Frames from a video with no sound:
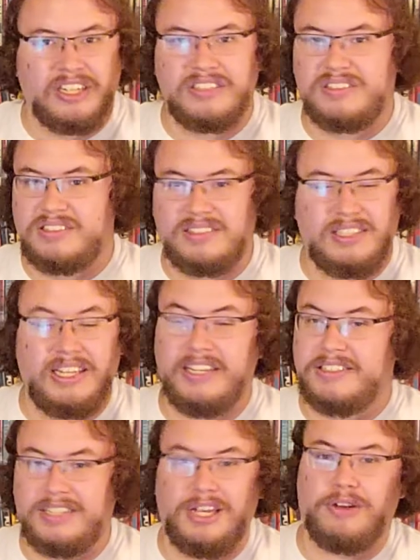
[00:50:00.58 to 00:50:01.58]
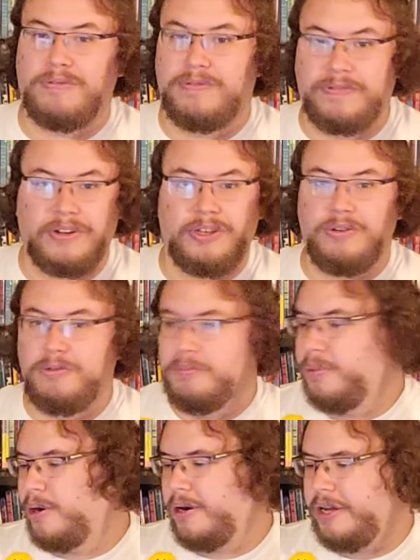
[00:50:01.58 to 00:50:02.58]
C tier for you,
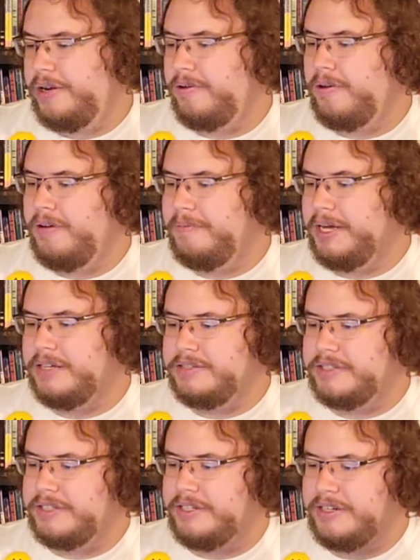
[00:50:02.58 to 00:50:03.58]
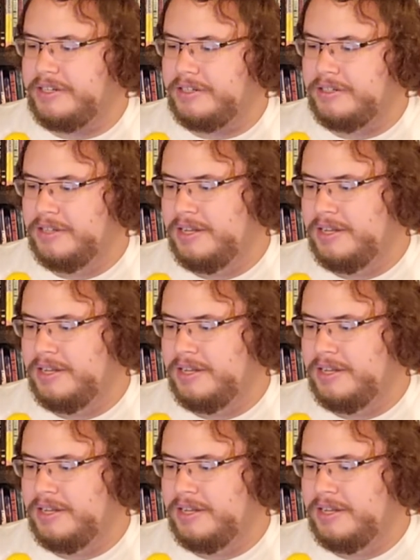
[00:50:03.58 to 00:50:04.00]
Mardi Gras Massacre.